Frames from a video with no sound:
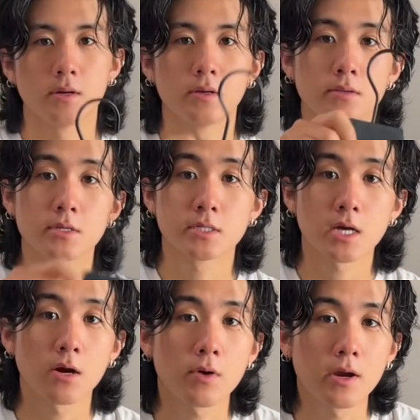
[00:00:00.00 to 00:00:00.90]
This guy
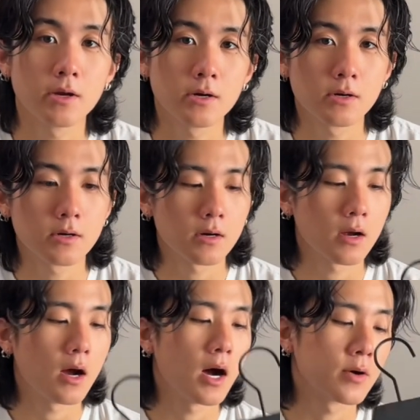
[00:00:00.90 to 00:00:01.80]
right here,
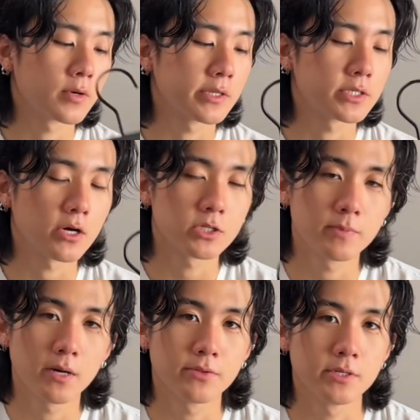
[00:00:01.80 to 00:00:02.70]
I already talked
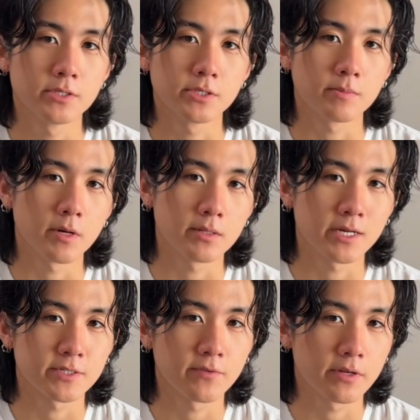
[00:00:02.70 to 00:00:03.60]
about this in my
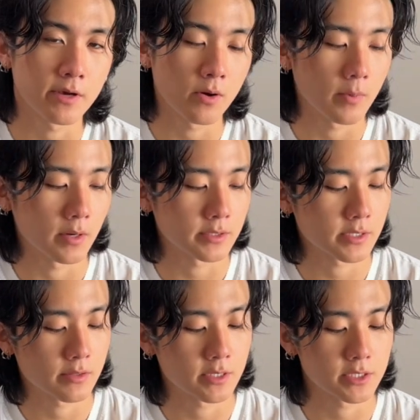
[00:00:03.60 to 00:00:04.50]
last video, but this